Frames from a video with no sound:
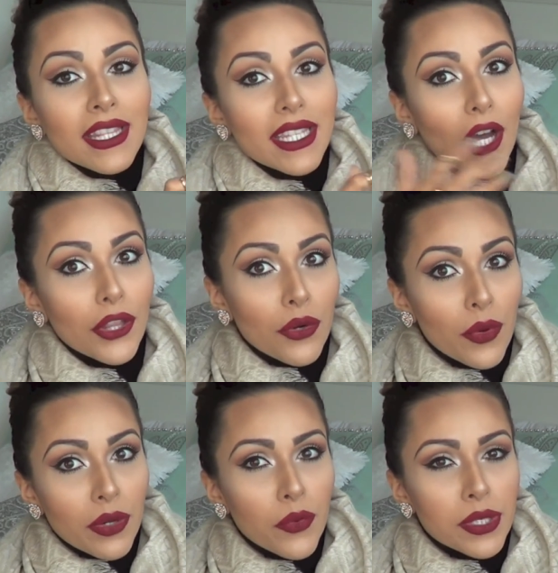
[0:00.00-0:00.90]
The other
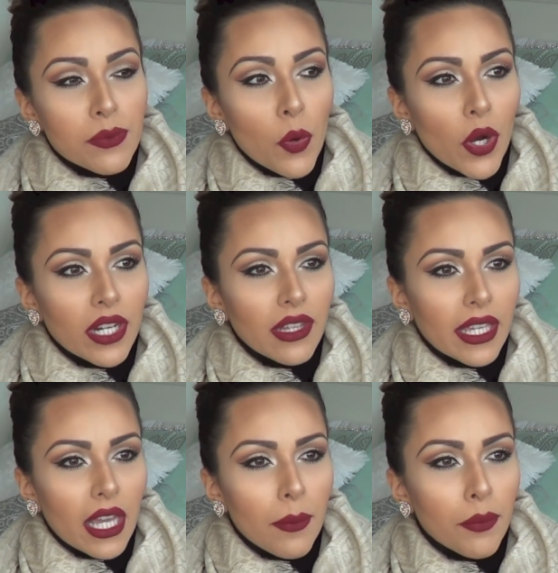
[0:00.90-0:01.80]
one was more
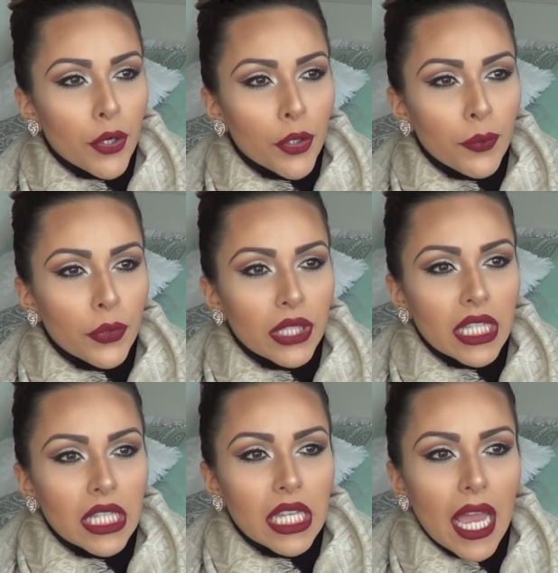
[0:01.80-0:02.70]
like a
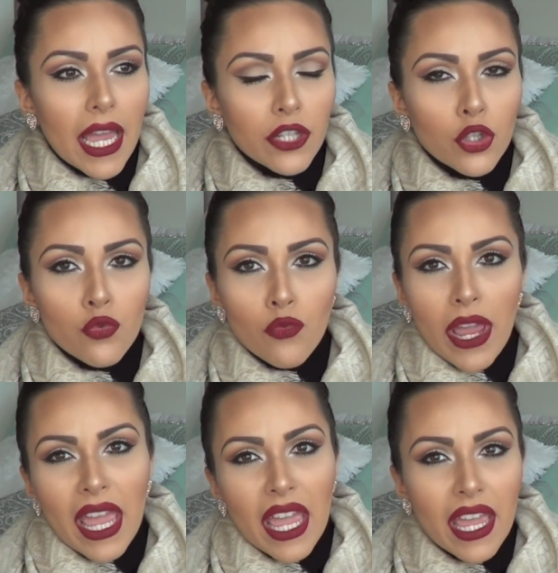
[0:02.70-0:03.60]
purpley and
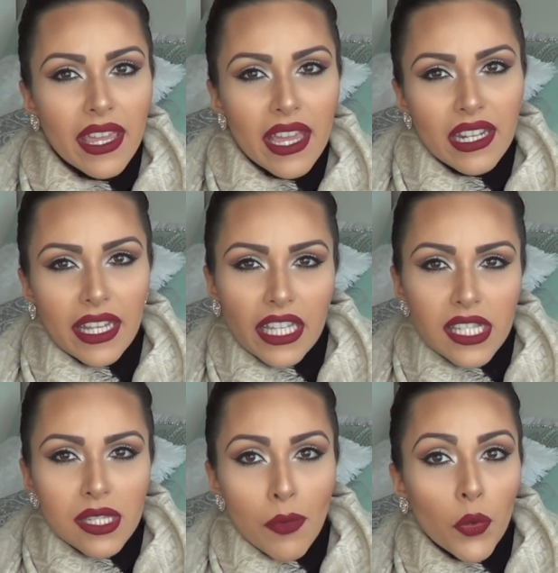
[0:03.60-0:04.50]
gray and like a
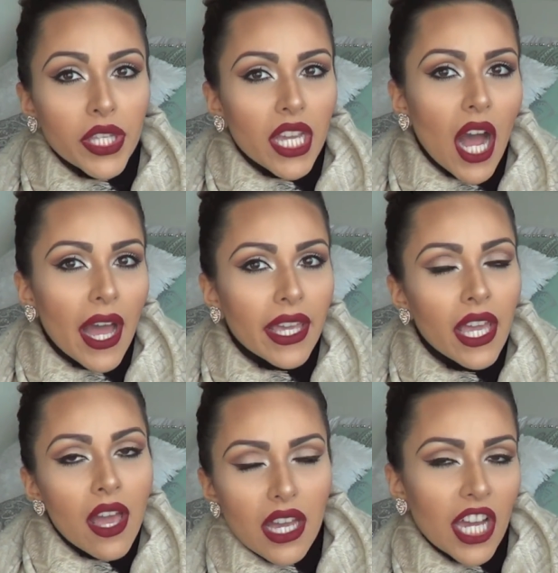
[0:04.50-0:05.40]
smoky eye
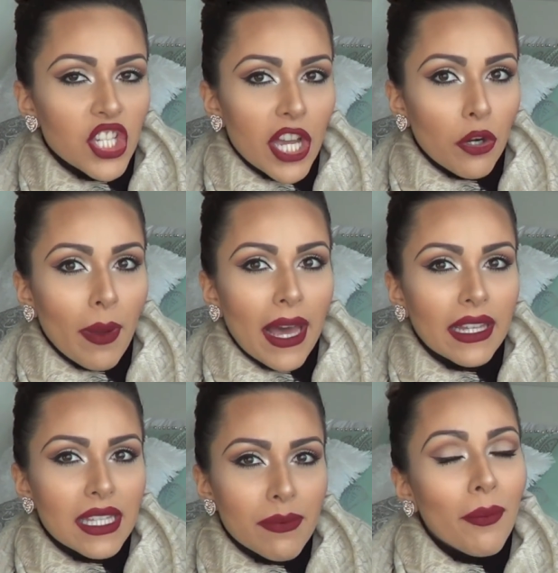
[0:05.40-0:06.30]
eyeshadow
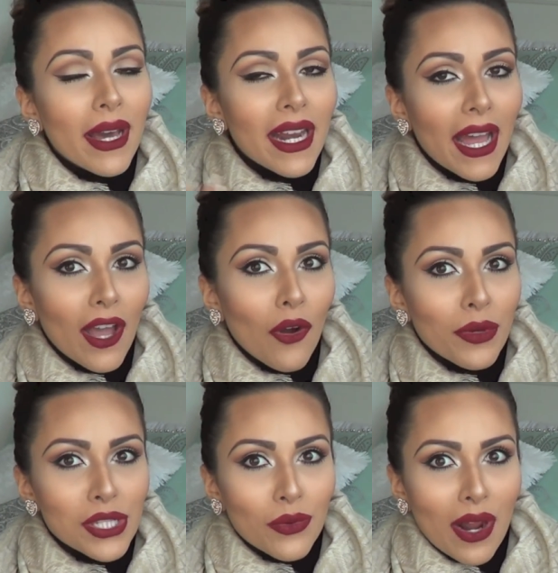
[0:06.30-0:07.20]
palette, but I
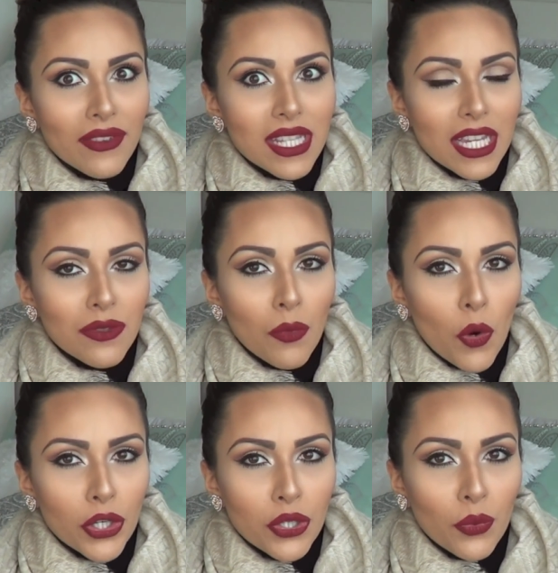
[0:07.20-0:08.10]
always gravitate
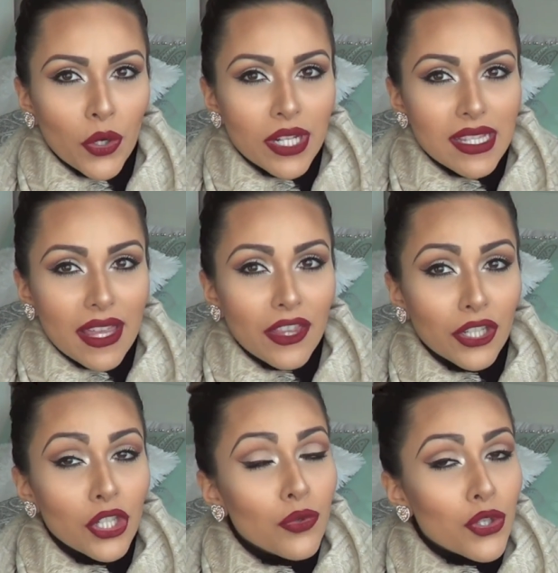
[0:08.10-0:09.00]
more towards
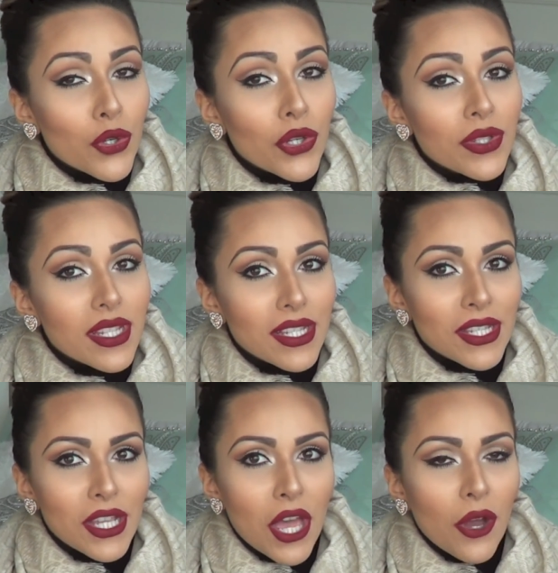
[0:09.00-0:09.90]
the neutrals.
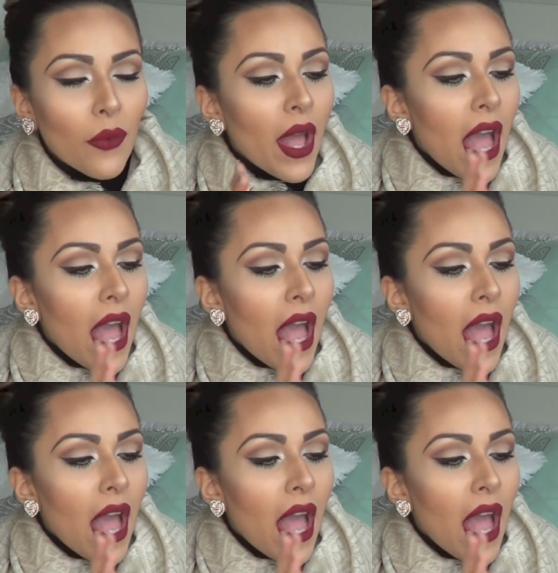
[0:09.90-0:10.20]
So